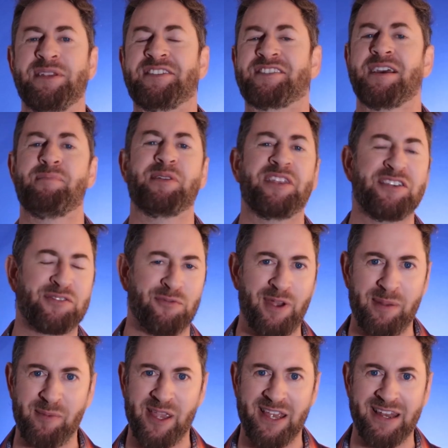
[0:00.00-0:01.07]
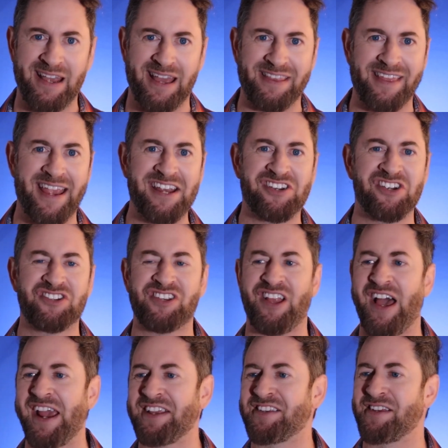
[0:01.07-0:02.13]
But some of these women, they just
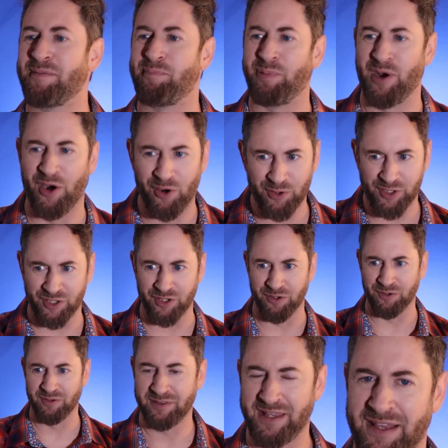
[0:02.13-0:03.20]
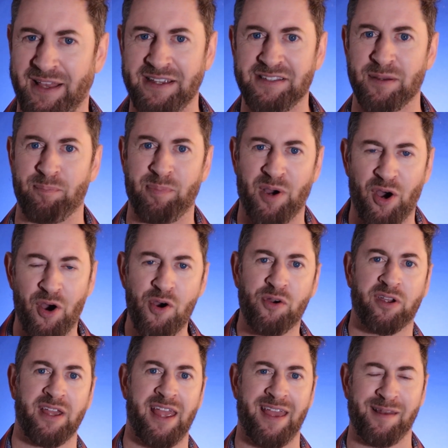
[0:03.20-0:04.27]
like to poke you. They like to
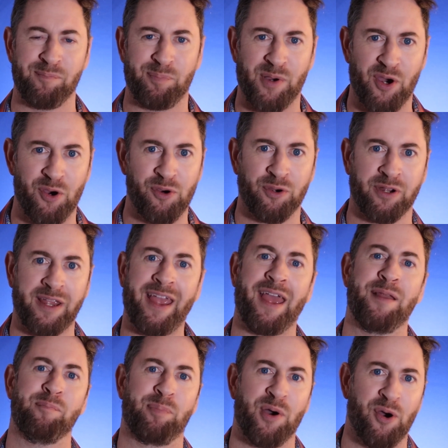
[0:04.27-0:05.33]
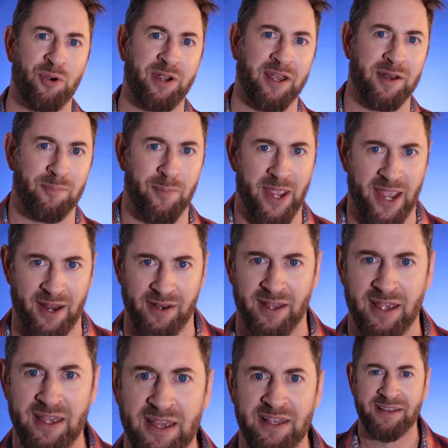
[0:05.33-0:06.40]
poke and poke and poke at a man.
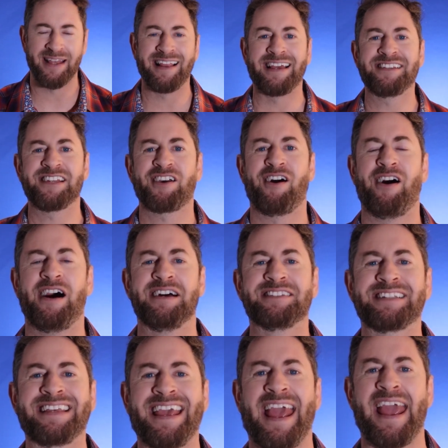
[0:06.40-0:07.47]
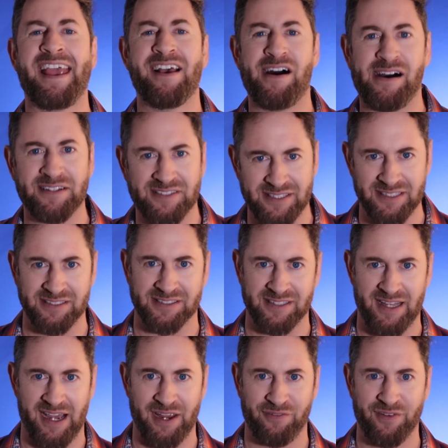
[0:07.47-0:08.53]
They like to cause chaos in his
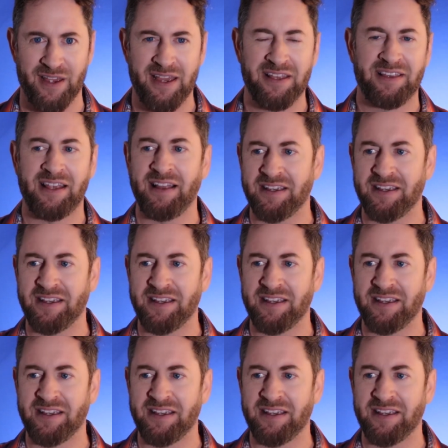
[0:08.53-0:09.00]
life. They